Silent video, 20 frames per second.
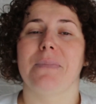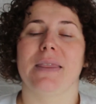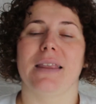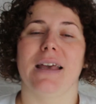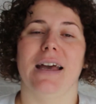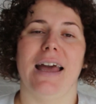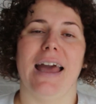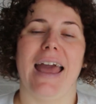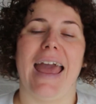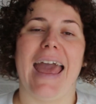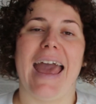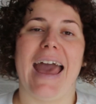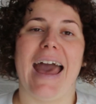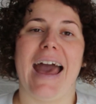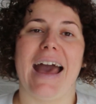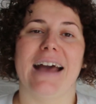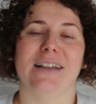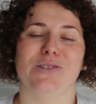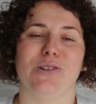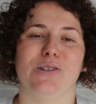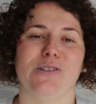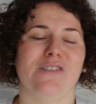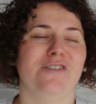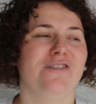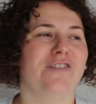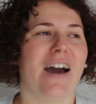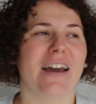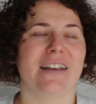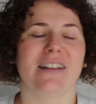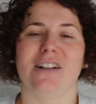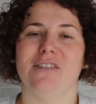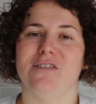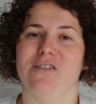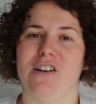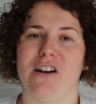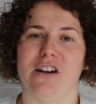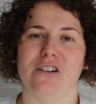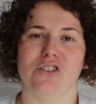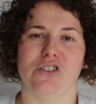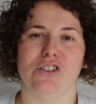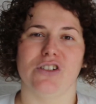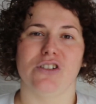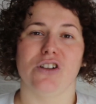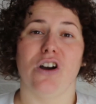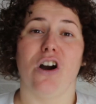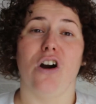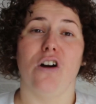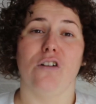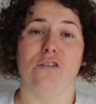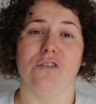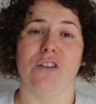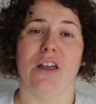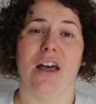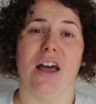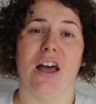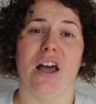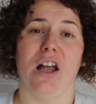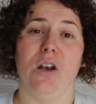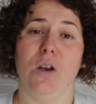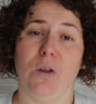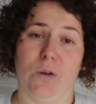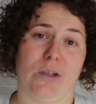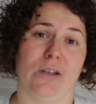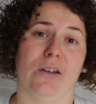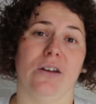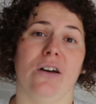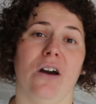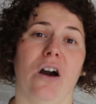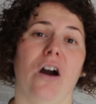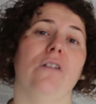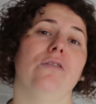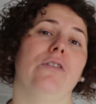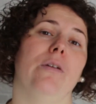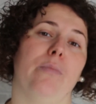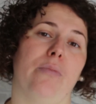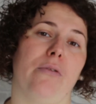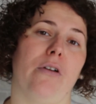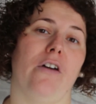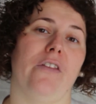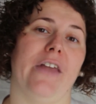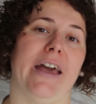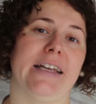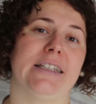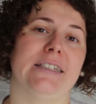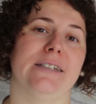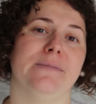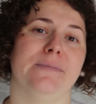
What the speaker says: and on the final version of the look of the product,